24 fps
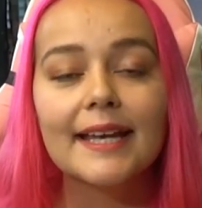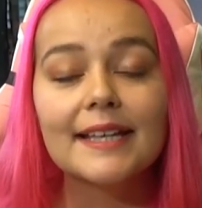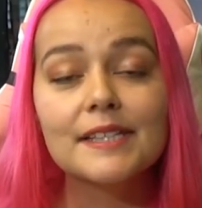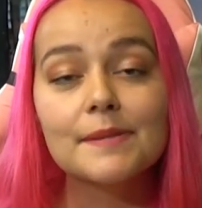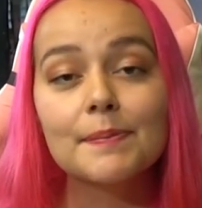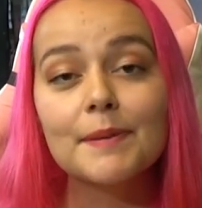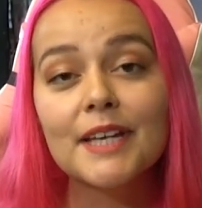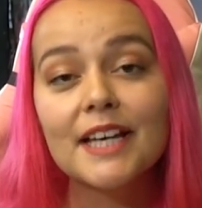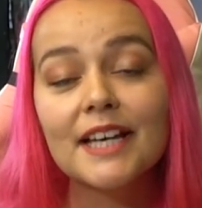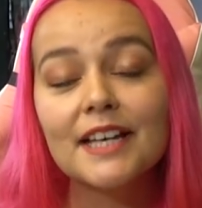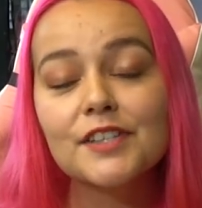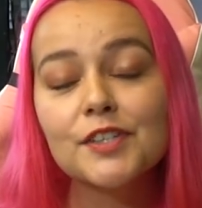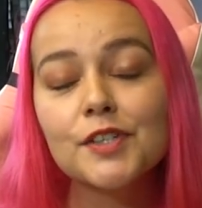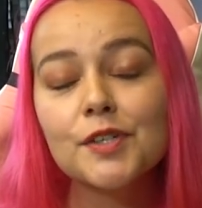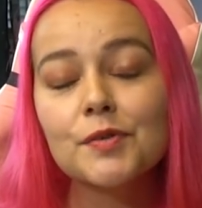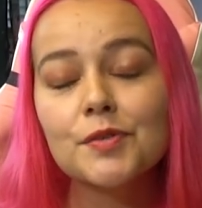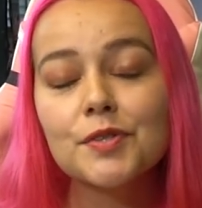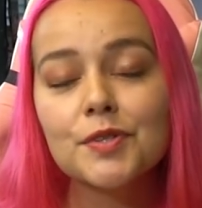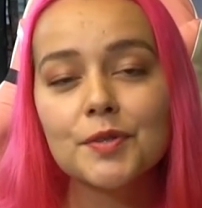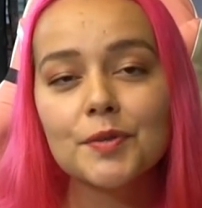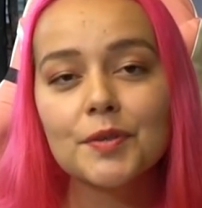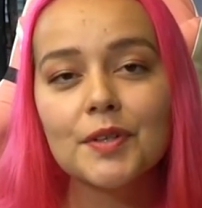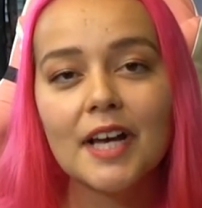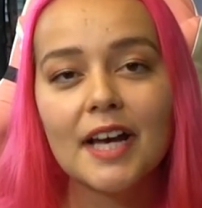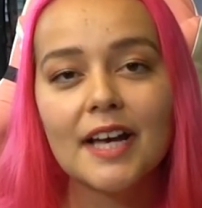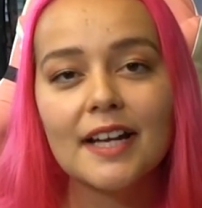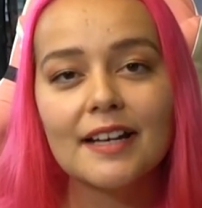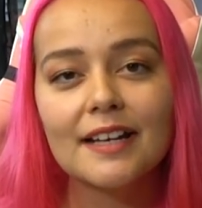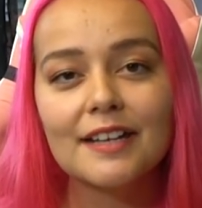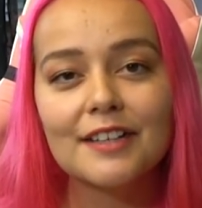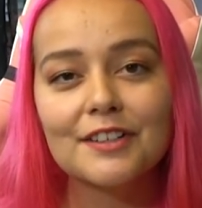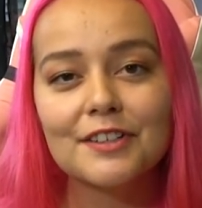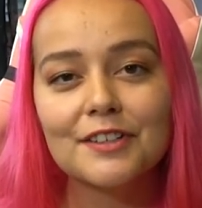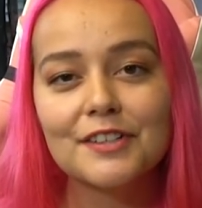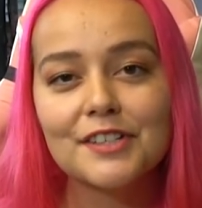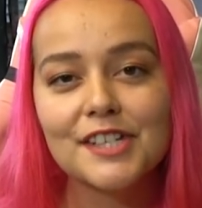it's because you do not
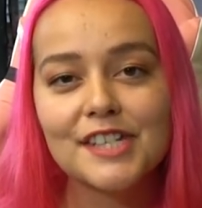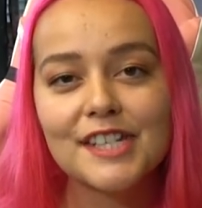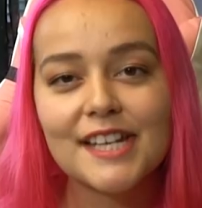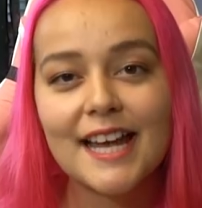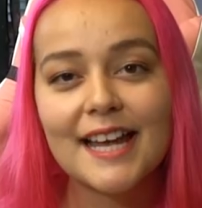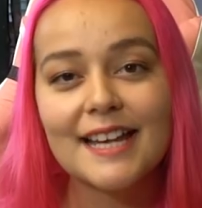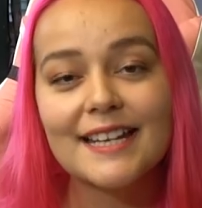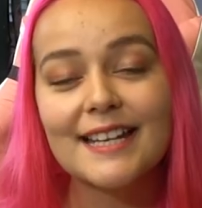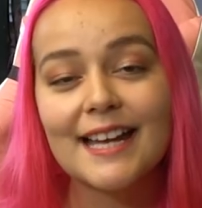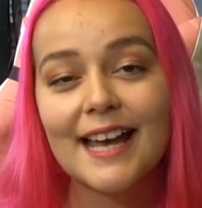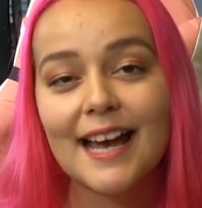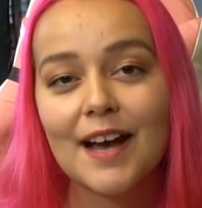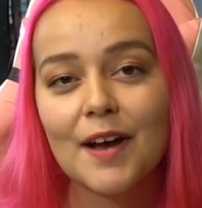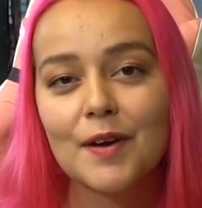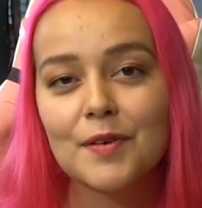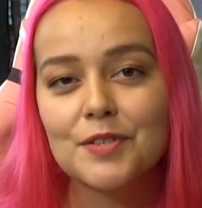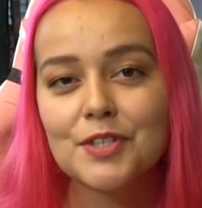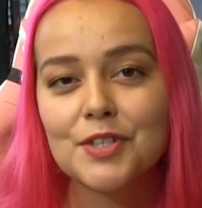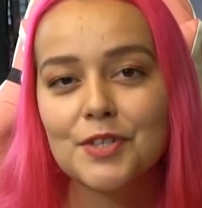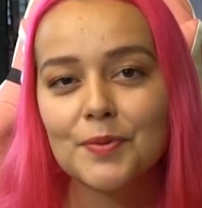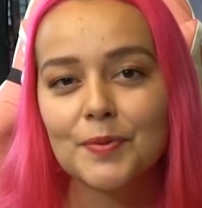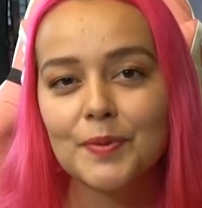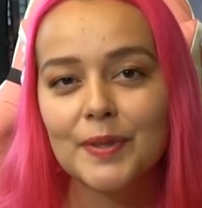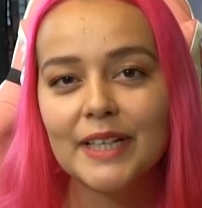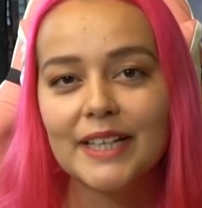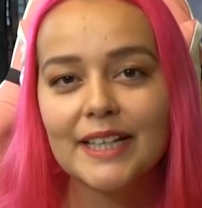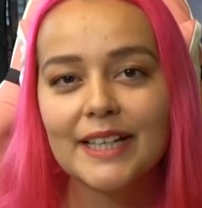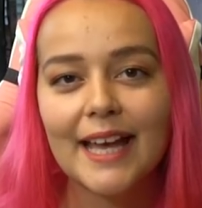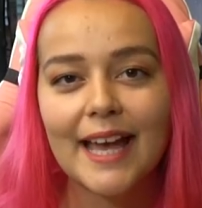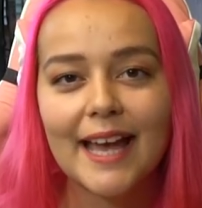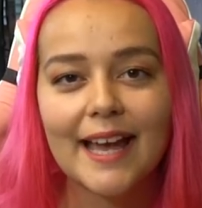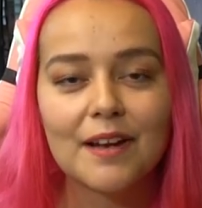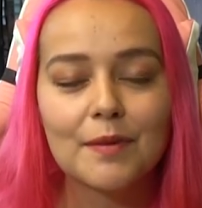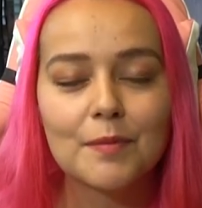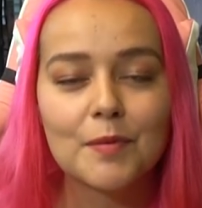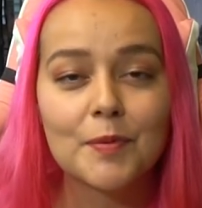understand how to read
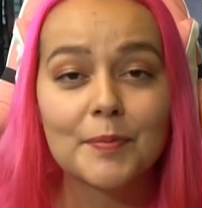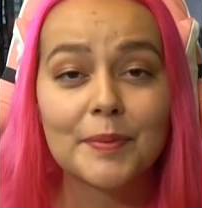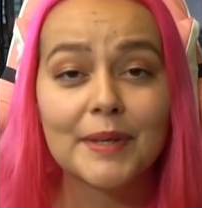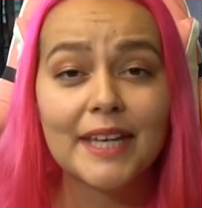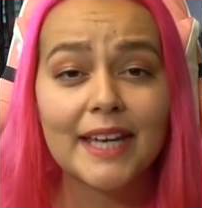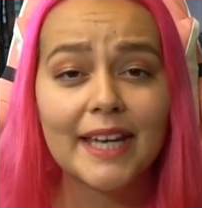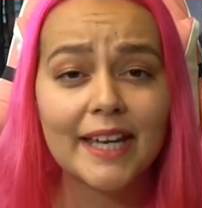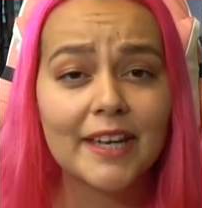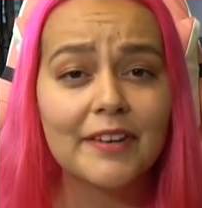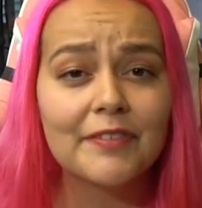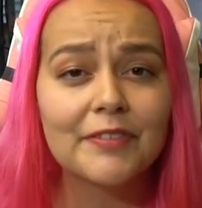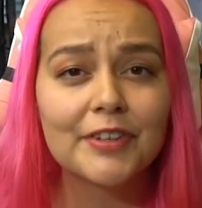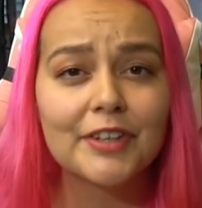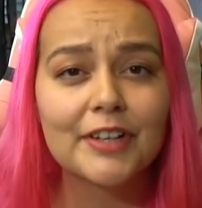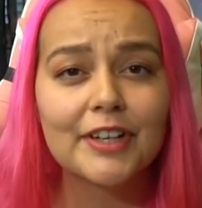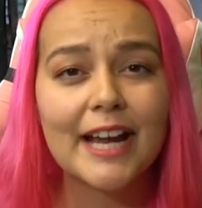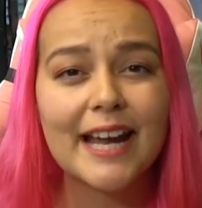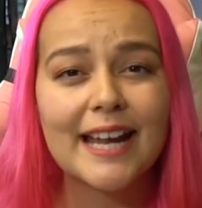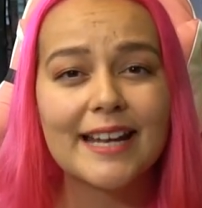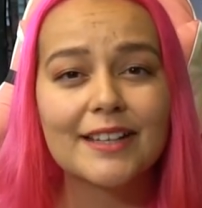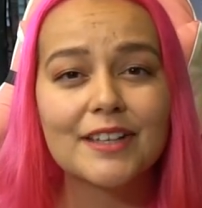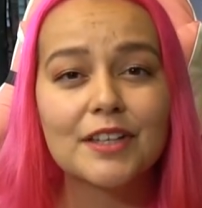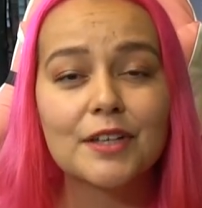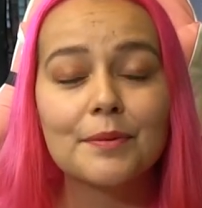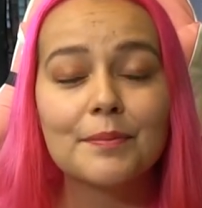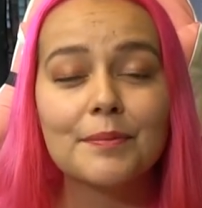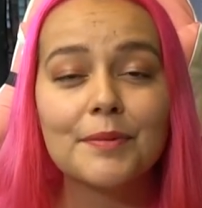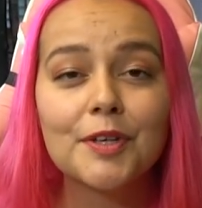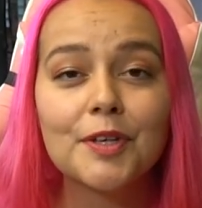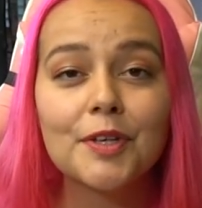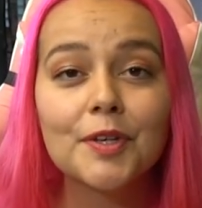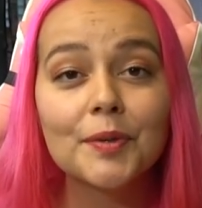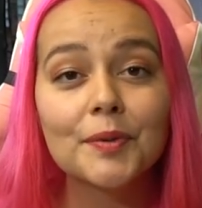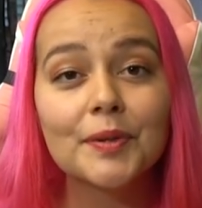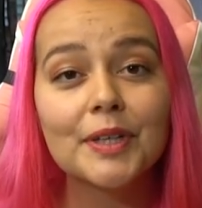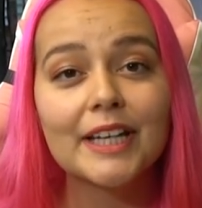animal behavior and
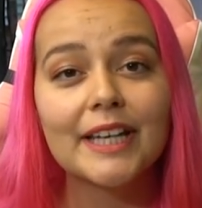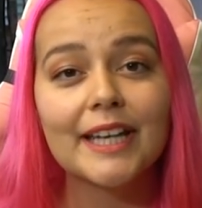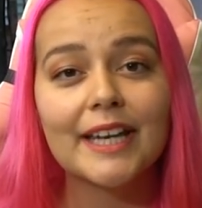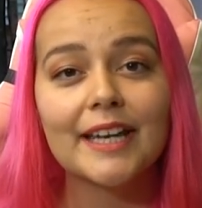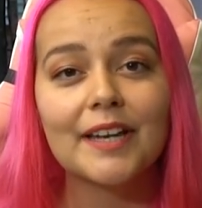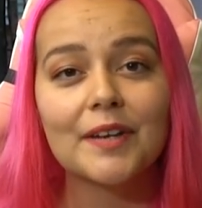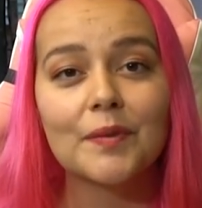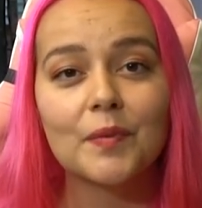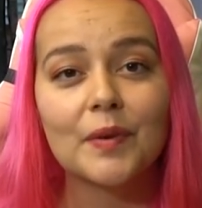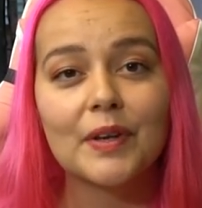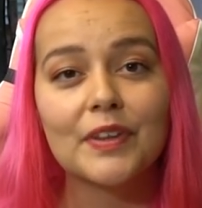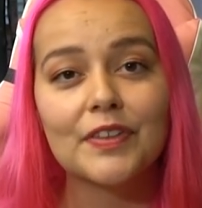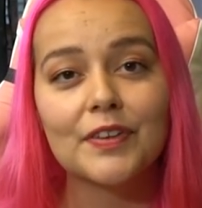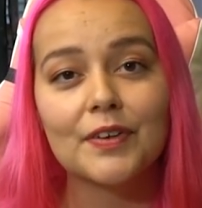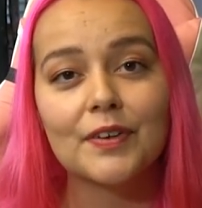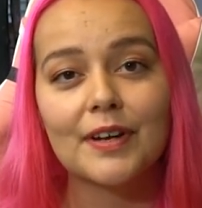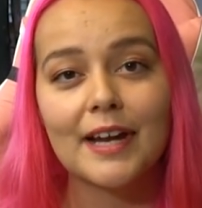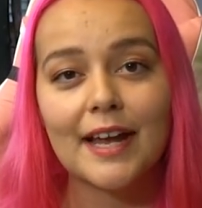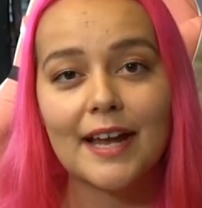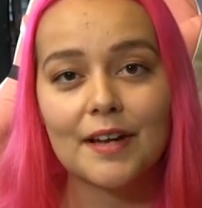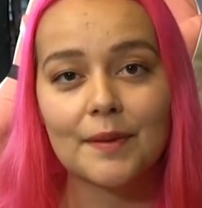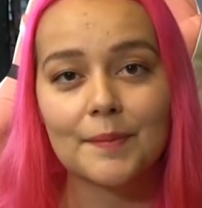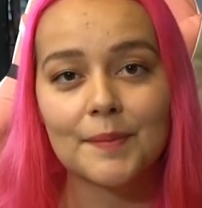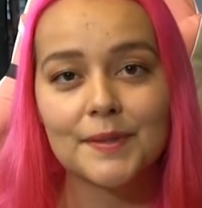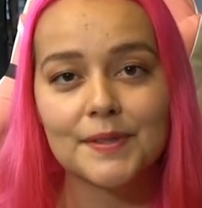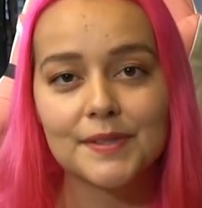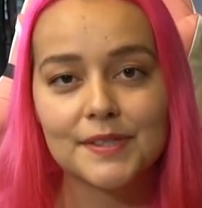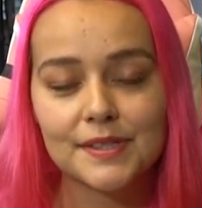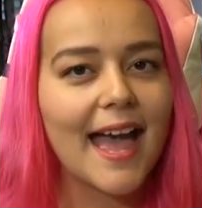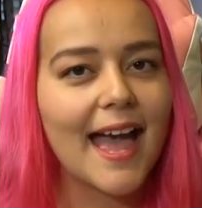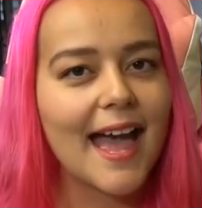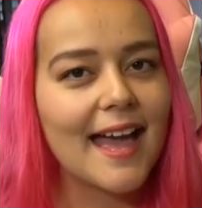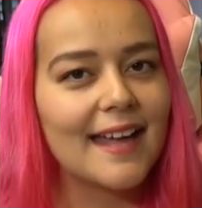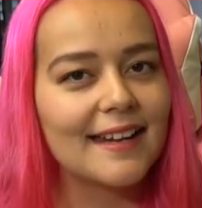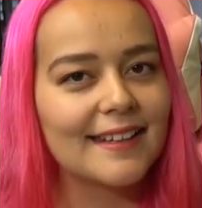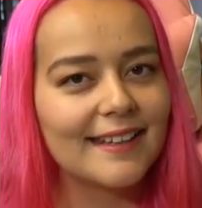communicate with your
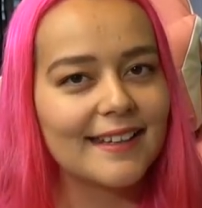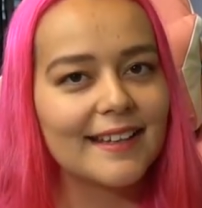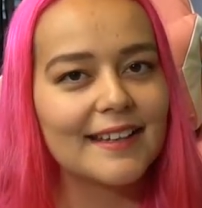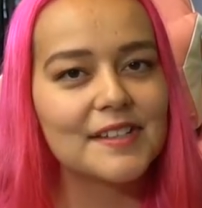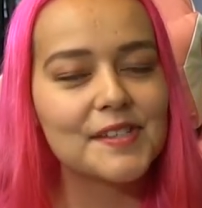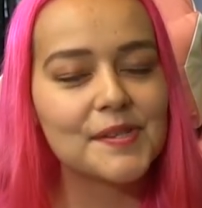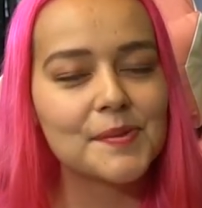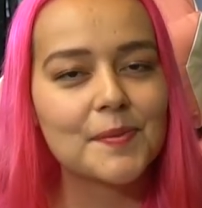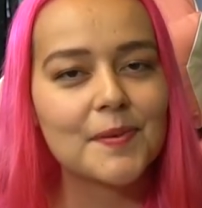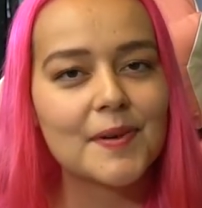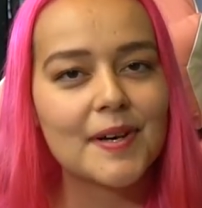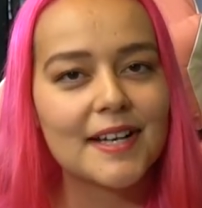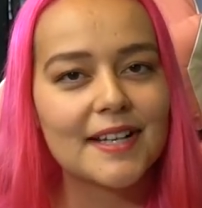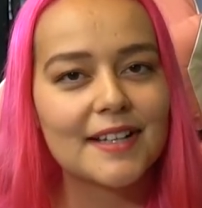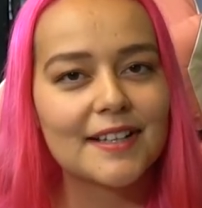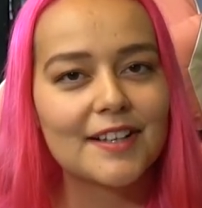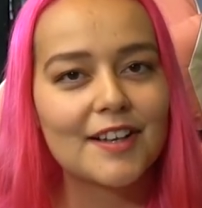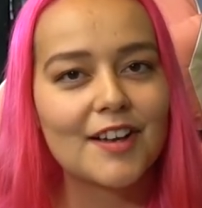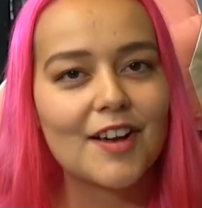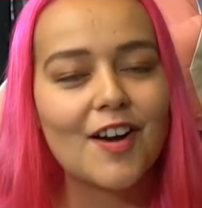animals. And guess what?